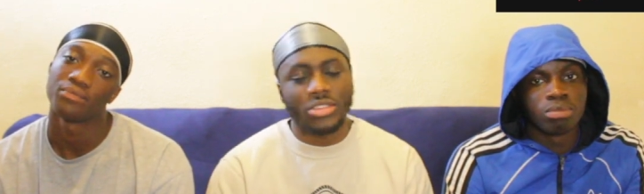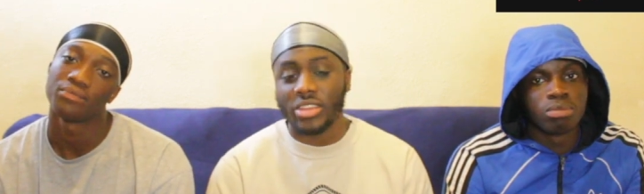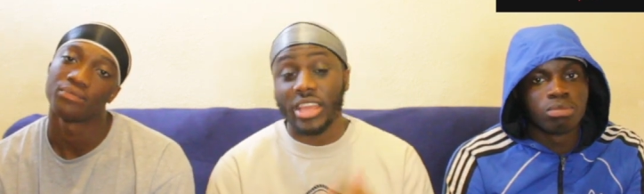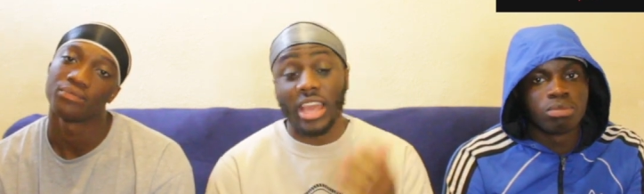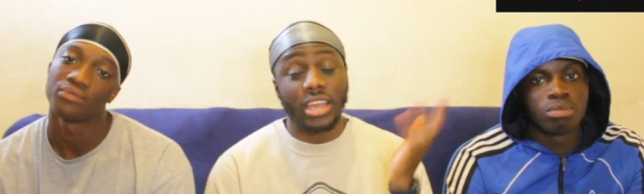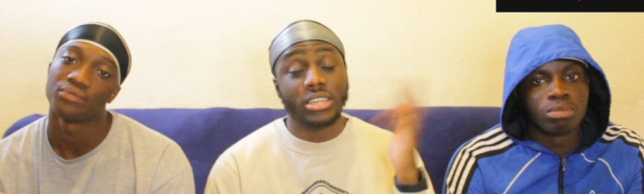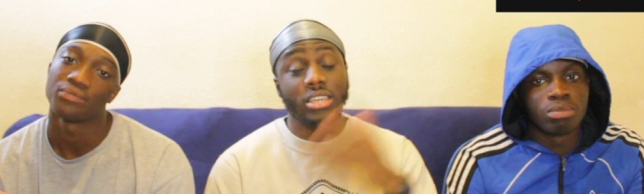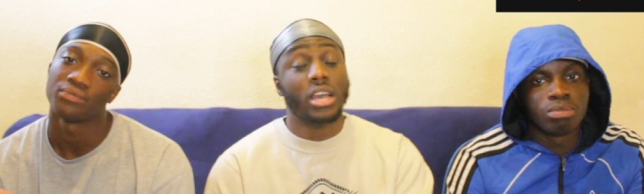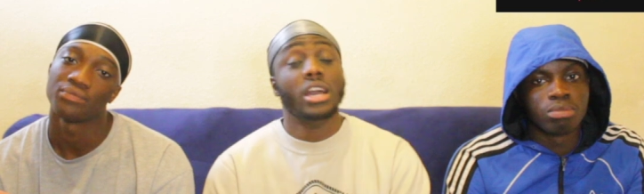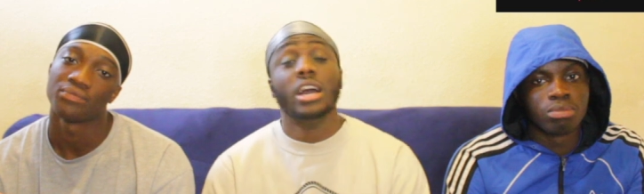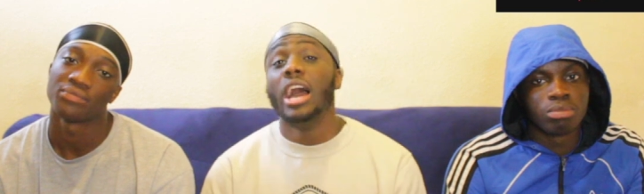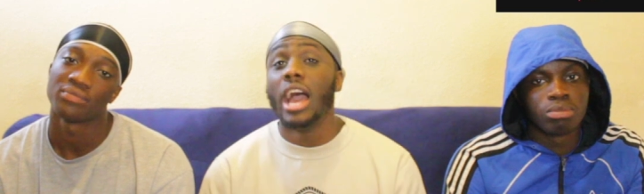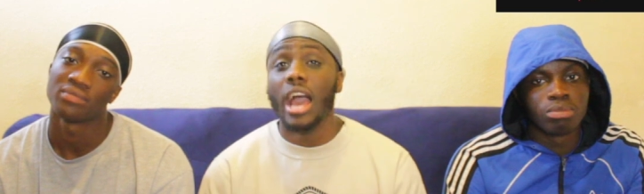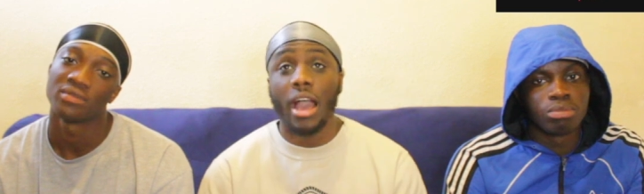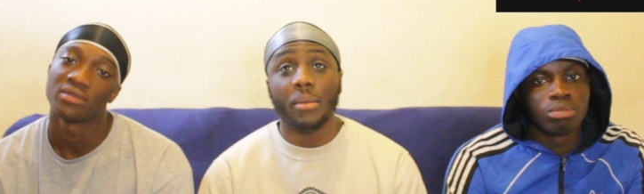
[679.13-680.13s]
Speaker 1: So, yeah,
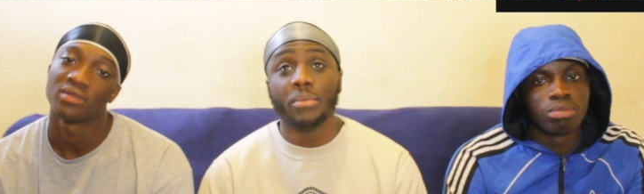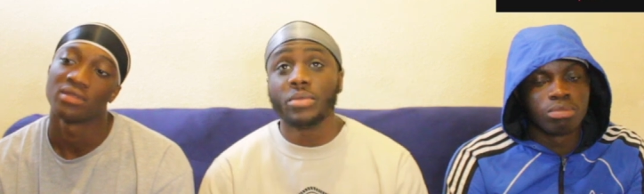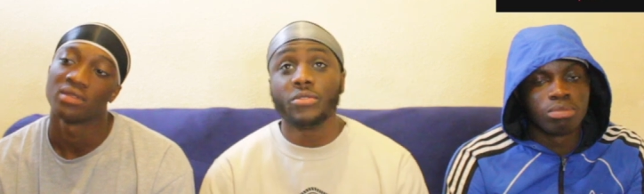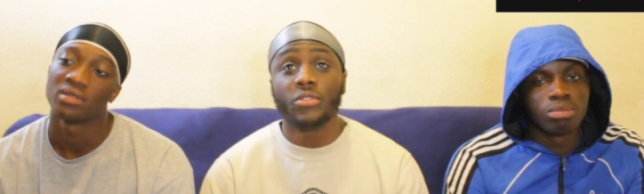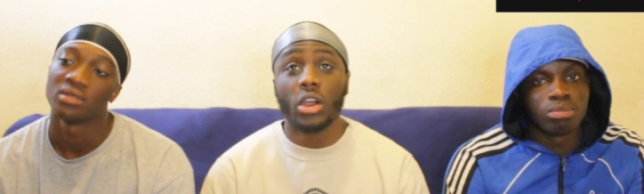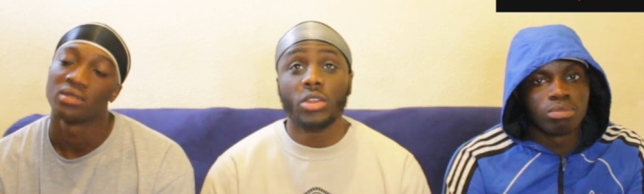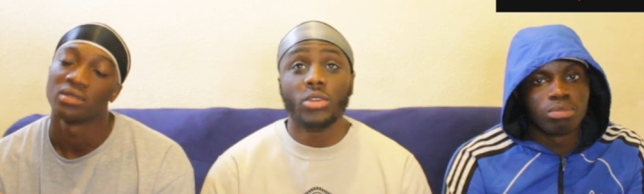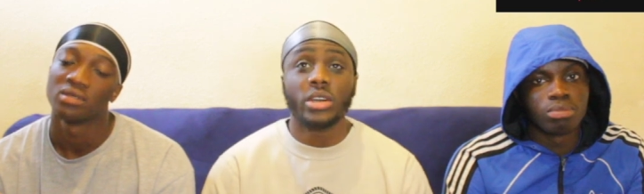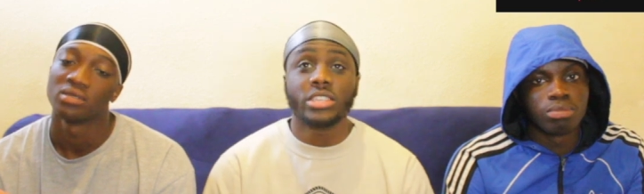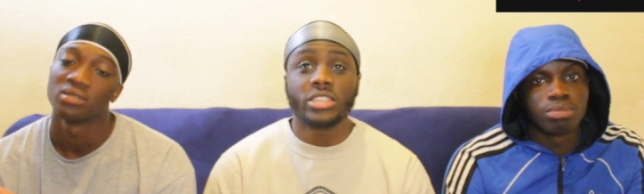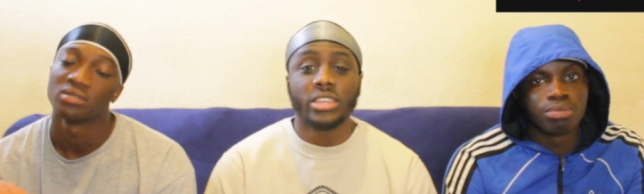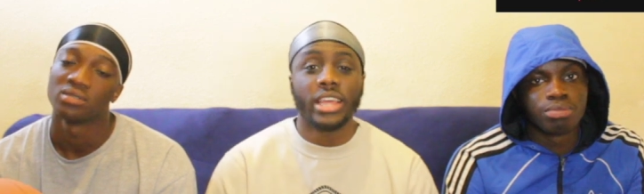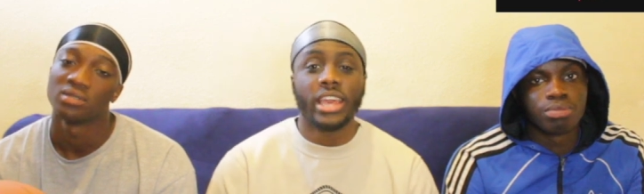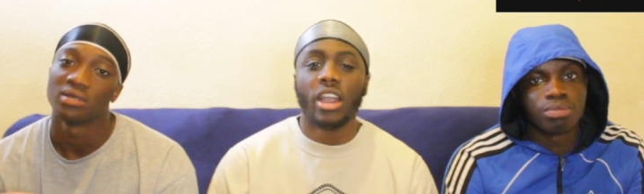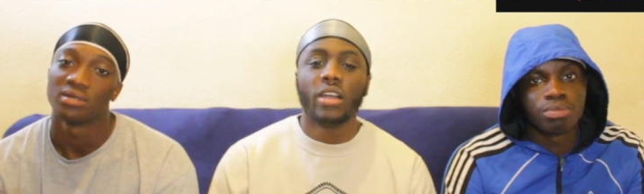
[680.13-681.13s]
um, follow
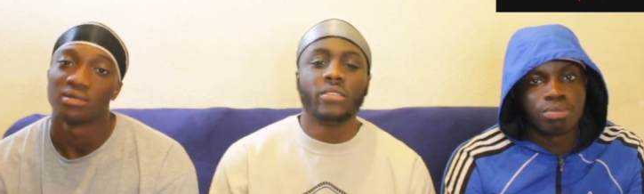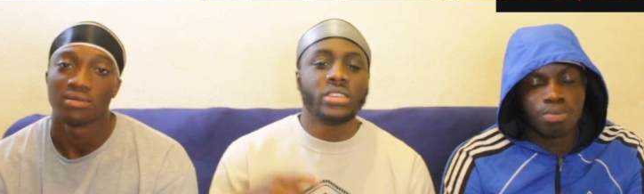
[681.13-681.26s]
us on it.